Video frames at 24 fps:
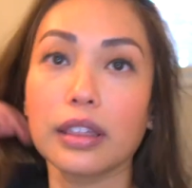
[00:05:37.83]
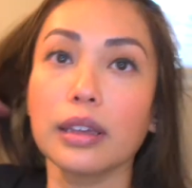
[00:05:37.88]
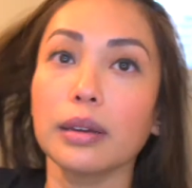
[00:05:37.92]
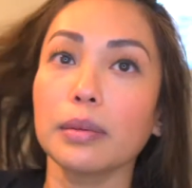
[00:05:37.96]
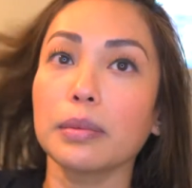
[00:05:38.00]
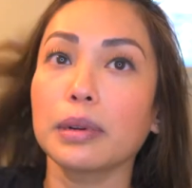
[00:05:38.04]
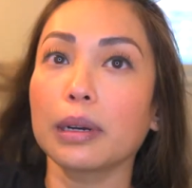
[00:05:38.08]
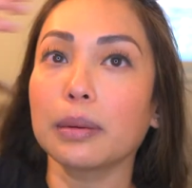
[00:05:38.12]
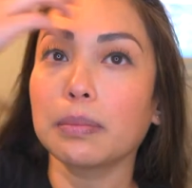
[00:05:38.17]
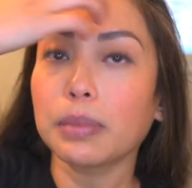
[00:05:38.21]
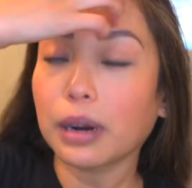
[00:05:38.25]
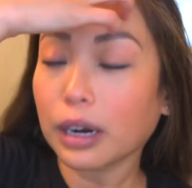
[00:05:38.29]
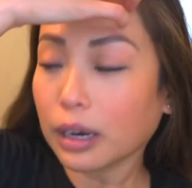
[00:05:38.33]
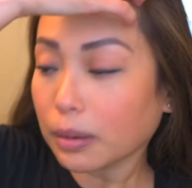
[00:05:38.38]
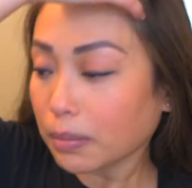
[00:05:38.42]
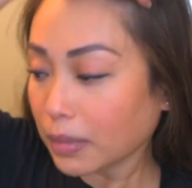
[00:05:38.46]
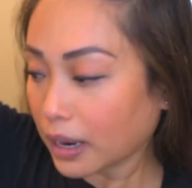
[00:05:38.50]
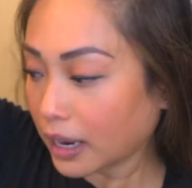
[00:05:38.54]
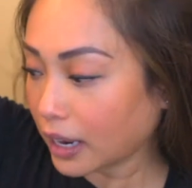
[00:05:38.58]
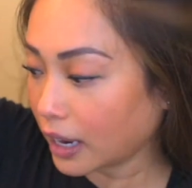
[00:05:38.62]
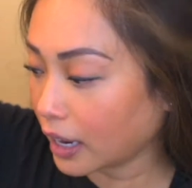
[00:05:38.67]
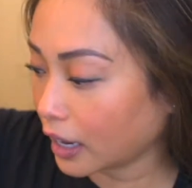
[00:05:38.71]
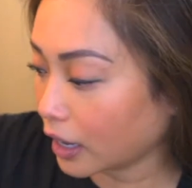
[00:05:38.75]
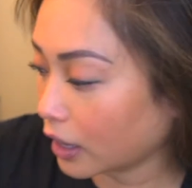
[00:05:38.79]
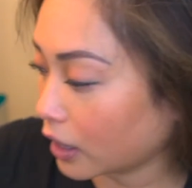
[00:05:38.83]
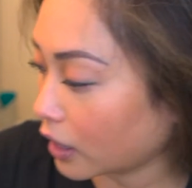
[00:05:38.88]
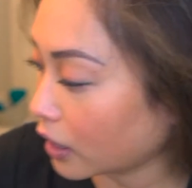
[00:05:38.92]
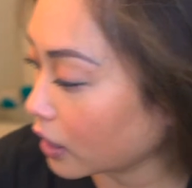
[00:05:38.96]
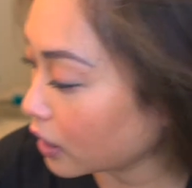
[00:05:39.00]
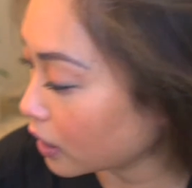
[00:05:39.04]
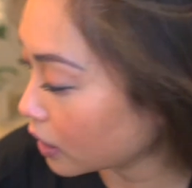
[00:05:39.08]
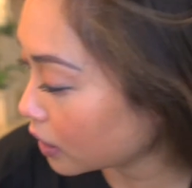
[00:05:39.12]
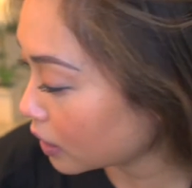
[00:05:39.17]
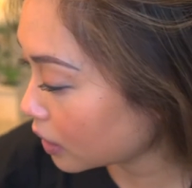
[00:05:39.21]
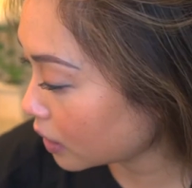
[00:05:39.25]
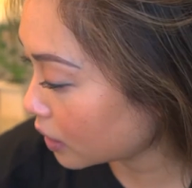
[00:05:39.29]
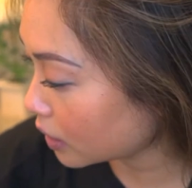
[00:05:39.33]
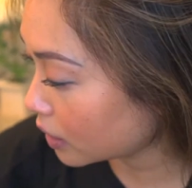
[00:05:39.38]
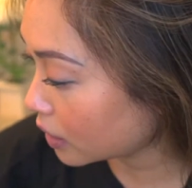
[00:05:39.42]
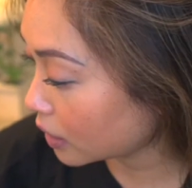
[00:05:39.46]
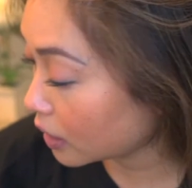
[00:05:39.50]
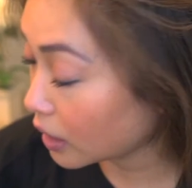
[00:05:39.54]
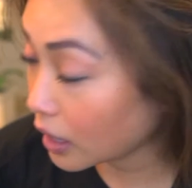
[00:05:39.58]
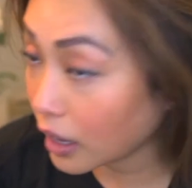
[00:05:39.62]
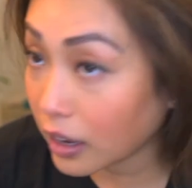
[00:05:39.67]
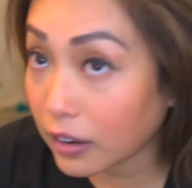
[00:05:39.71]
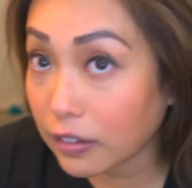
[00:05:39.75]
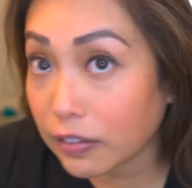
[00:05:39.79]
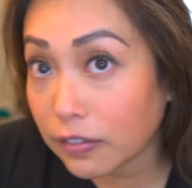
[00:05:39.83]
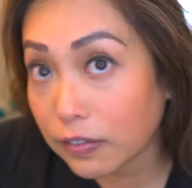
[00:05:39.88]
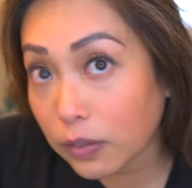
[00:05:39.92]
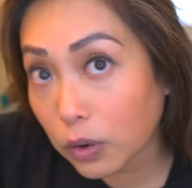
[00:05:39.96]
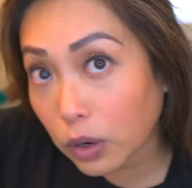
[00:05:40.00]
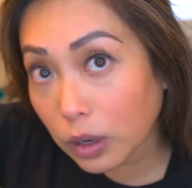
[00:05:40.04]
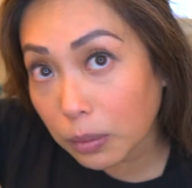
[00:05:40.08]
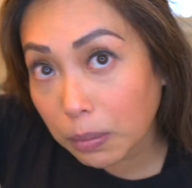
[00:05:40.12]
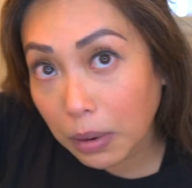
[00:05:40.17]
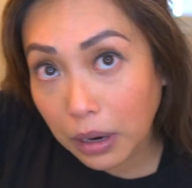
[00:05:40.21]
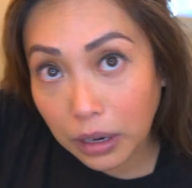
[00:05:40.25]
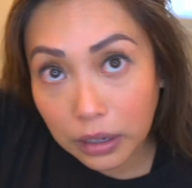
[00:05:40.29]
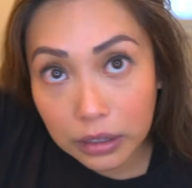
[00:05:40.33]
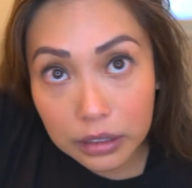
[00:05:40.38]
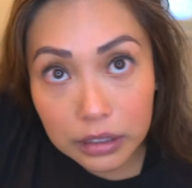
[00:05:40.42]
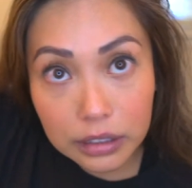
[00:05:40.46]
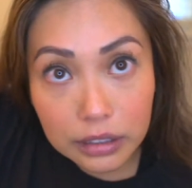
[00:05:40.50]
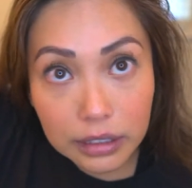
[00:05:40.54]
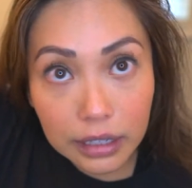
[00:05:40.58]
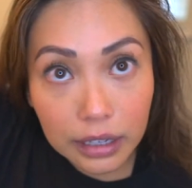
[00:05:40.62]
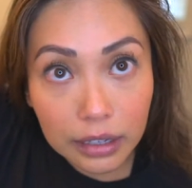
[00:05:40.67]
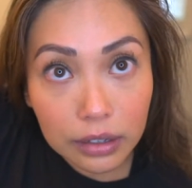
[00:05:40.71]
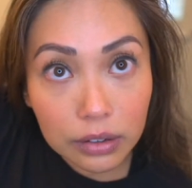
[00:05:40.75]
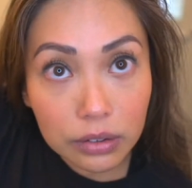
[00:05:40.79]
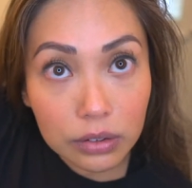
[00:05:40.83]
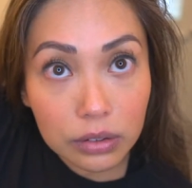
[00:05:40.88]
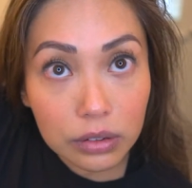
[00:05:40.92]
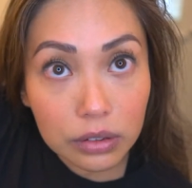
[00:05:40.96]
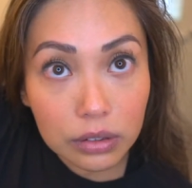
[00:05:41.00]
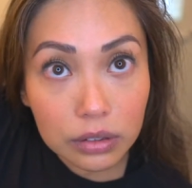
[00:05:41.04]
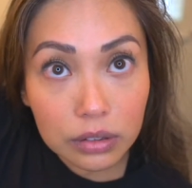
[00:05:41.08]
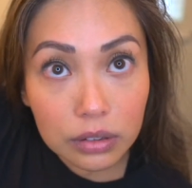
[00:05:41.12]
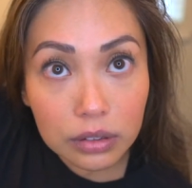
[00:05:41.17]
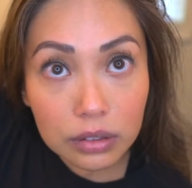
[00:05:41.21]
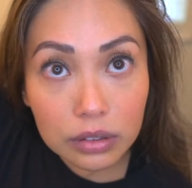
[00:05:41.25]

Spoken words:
think I'm gonna part my hair in 4 parts now.